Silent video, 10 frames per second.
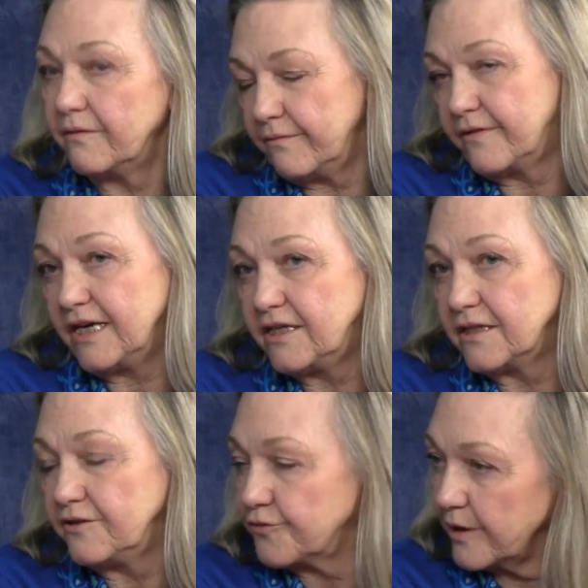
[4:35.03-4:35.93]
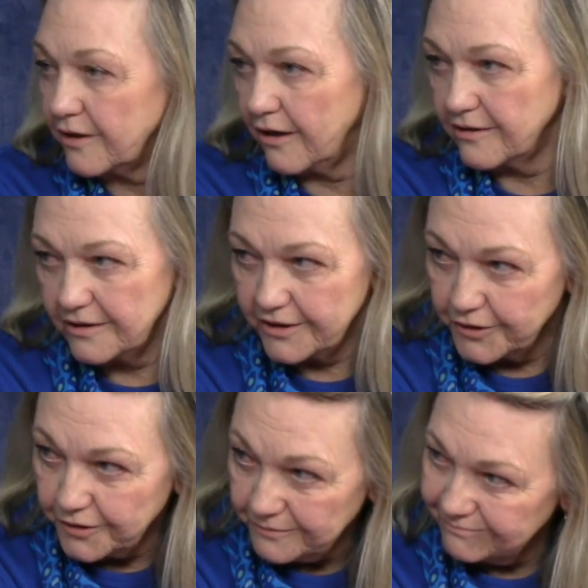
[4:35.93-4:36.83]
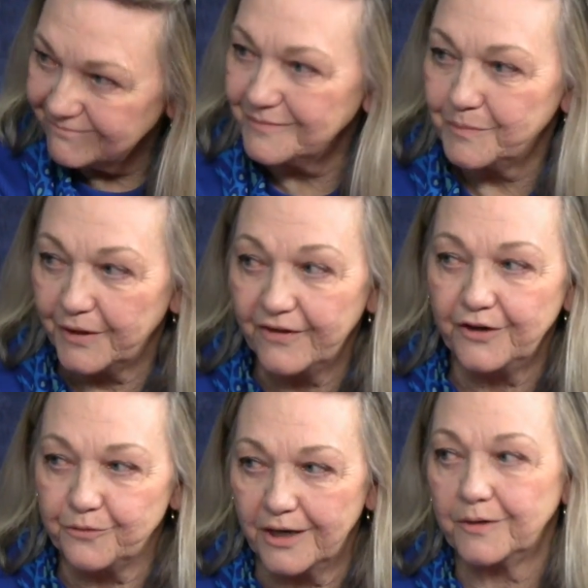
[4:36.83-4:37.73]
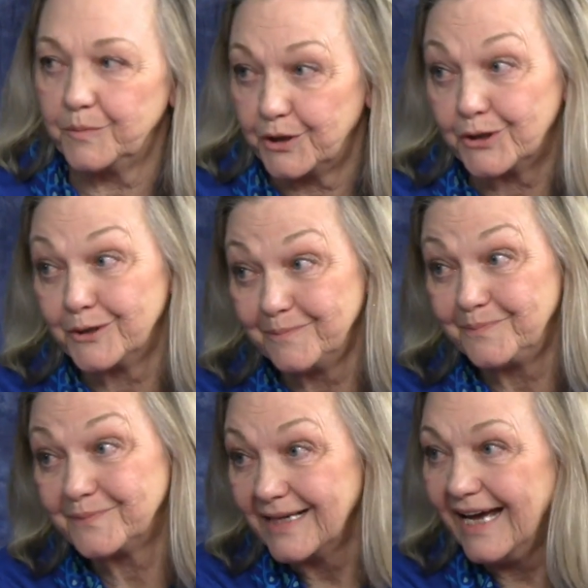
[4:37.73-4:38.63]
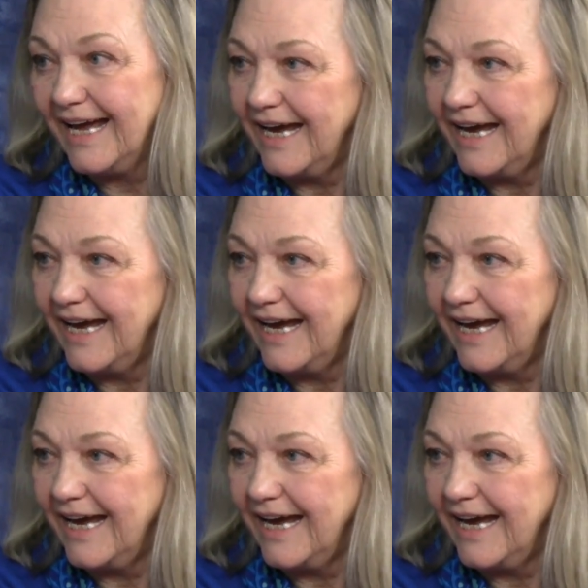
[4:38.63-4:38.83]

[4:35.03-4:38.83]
they didn't drink hard liquor, but they drank beer. Oh.